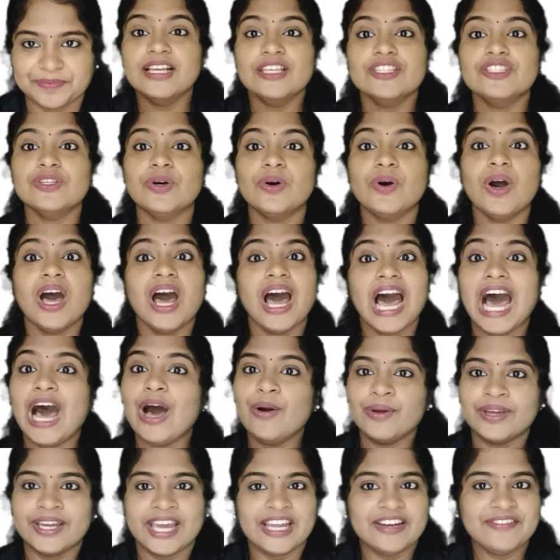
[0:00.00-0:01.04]
So
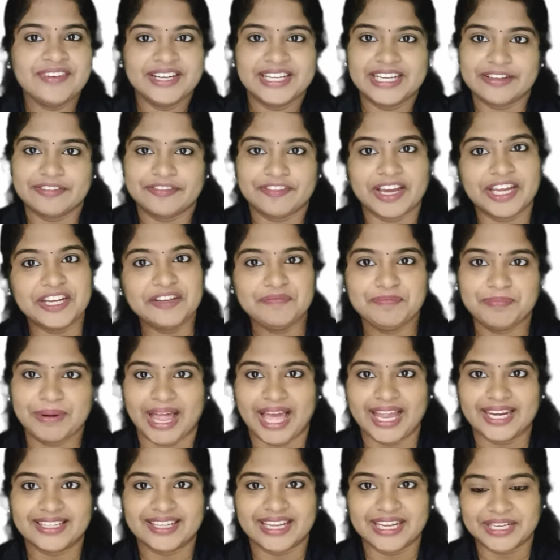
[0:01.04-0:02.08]
how can we define
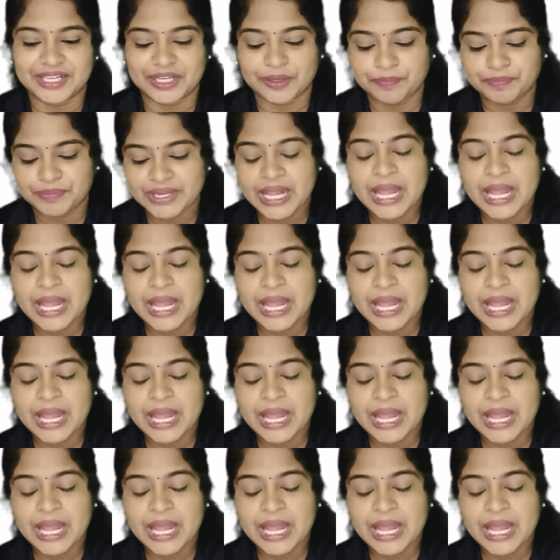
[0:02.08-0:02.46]
plant kingdom?